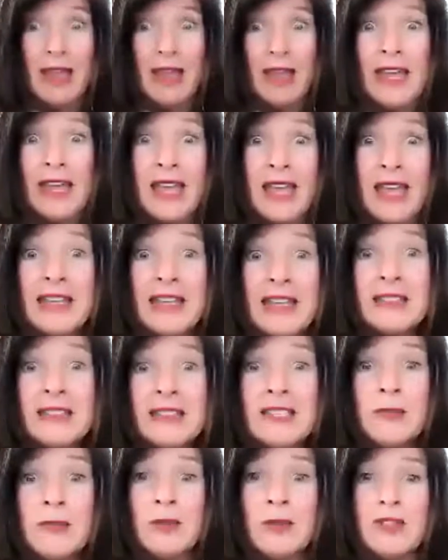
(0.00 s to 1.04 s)
Is
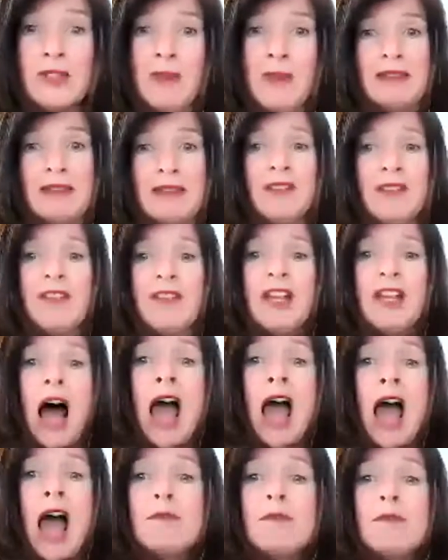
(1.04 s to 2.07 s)
the perspective that
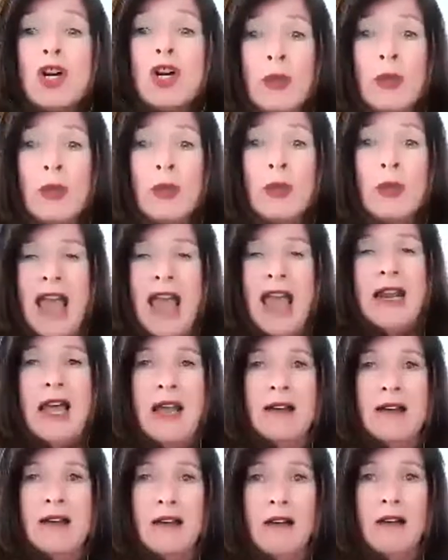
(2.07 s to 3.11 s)
I am
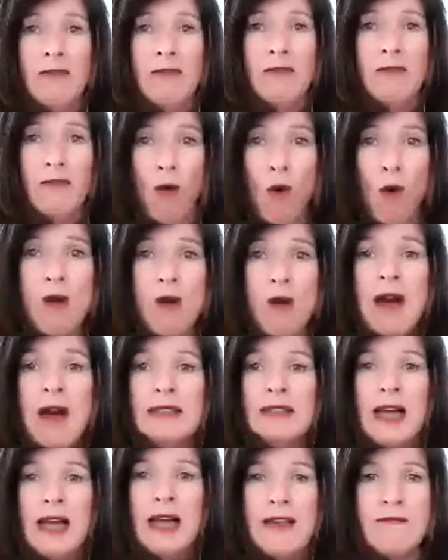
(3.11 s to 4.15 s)
creating for my
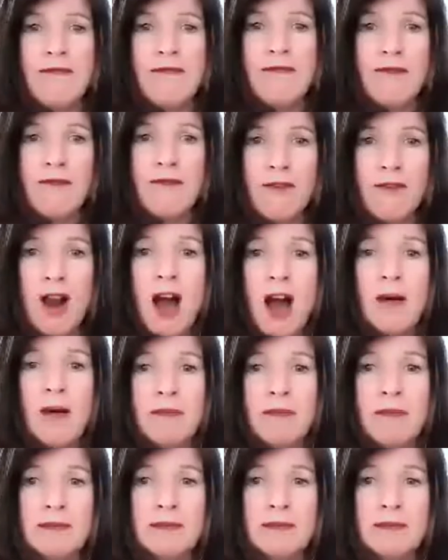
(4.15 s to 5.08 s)
life from